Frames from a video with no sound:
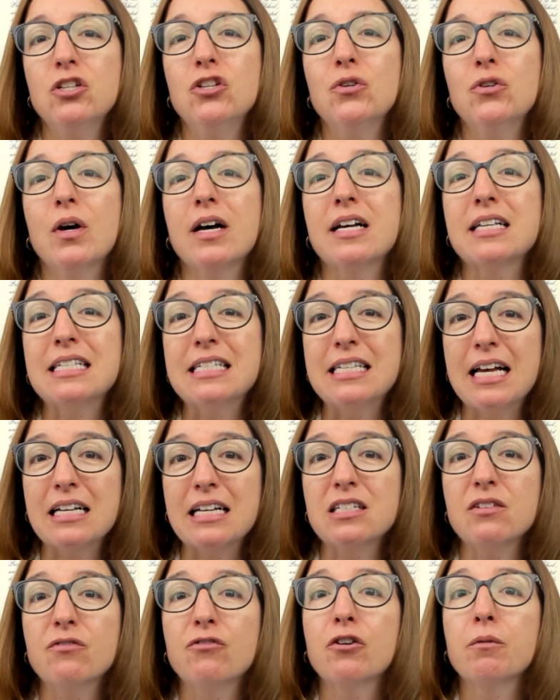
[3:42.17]
to
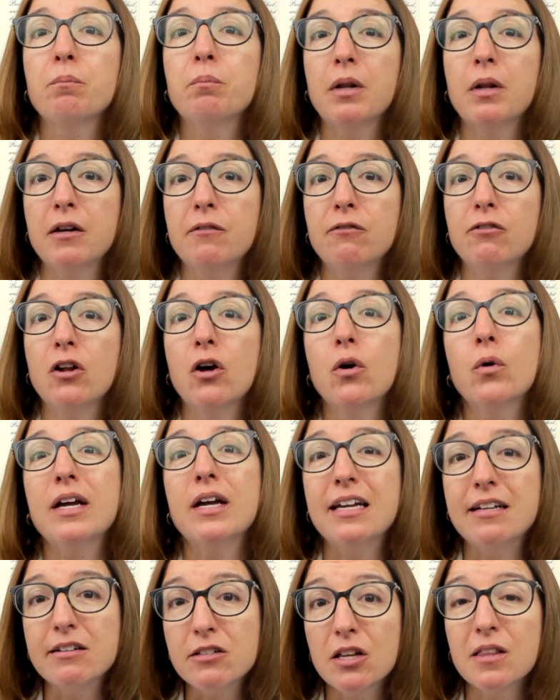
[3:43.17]
assess for blood flow
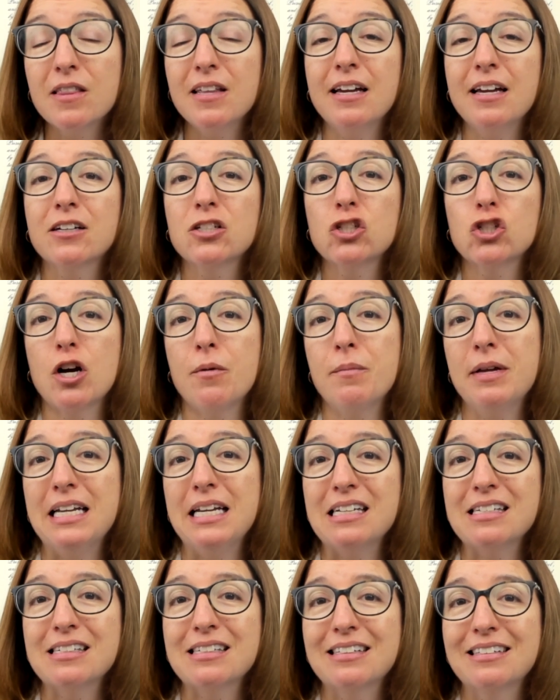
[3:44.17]
into the
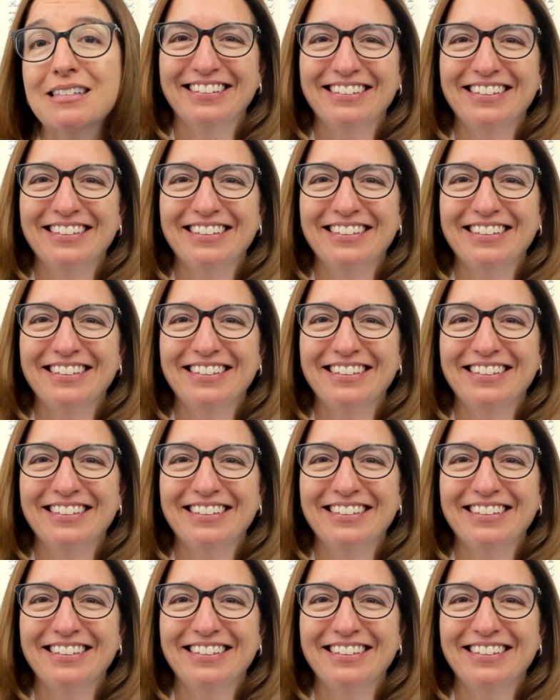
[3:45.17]
extremities.